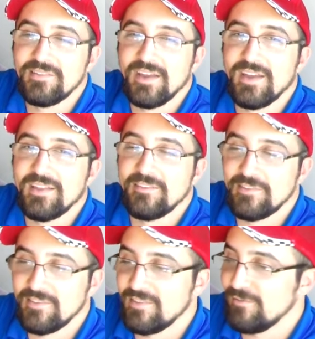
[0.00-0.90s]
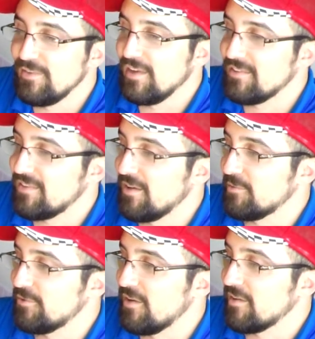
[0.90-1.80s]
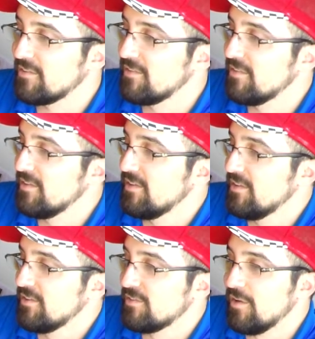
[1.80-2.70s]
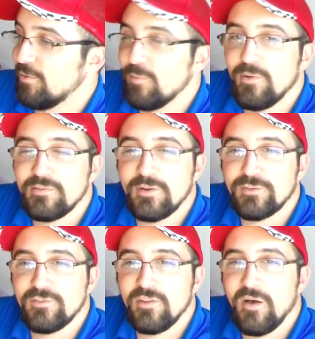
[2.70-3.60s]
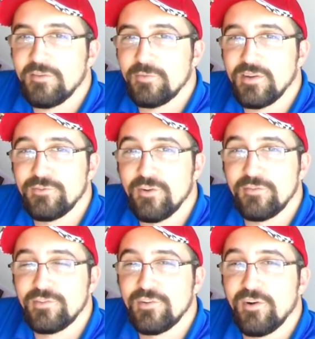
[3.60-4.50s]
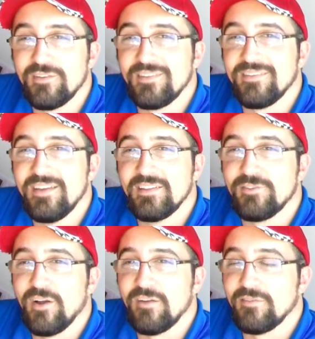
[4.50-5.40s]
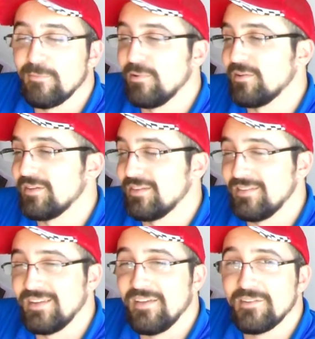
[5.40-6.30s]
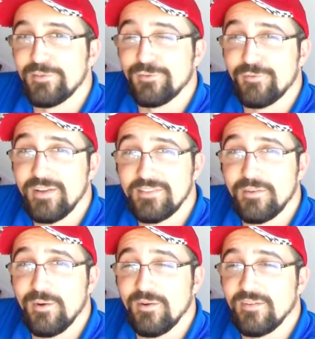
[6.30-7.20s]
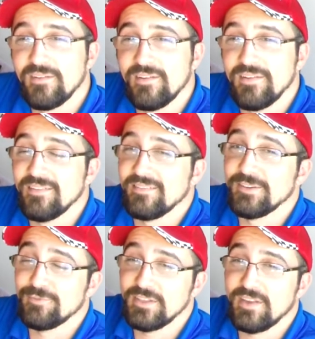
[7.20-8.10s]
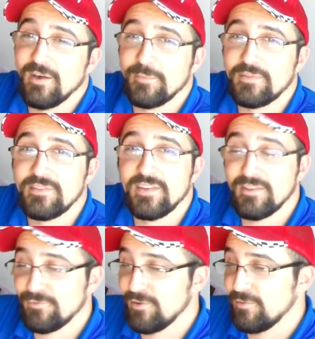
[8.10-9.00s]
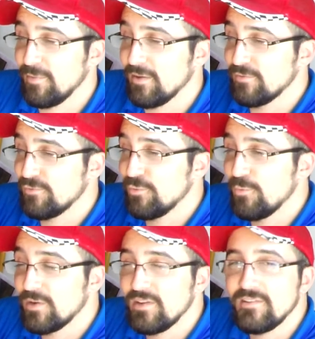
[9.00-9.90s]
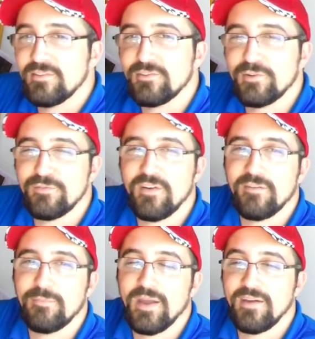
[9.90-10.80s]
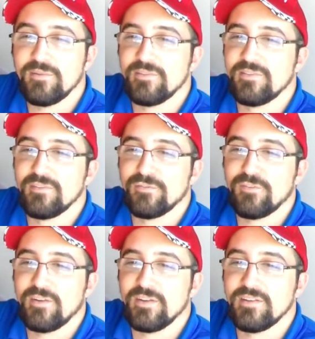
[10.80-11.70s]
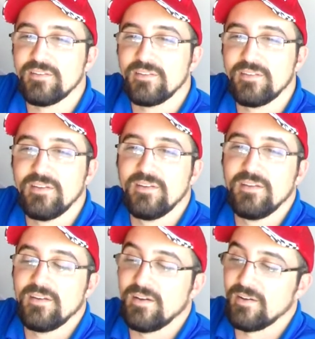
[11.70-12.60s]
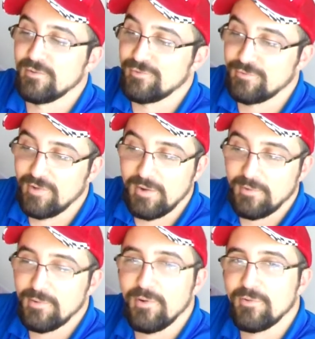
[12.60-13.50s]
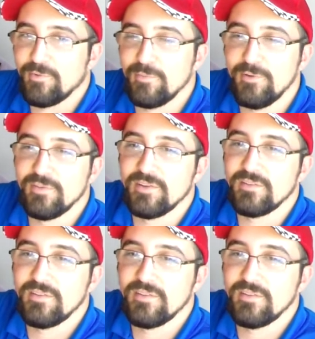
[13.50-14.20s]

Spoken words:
and listen to the V8 soundtrack. So it wasn't much of a loss when I drove this car as a daily driver, but now that it's a race car, it really helps because it gets rid of about 20-35 pounds in the front end, right where you want to remove it.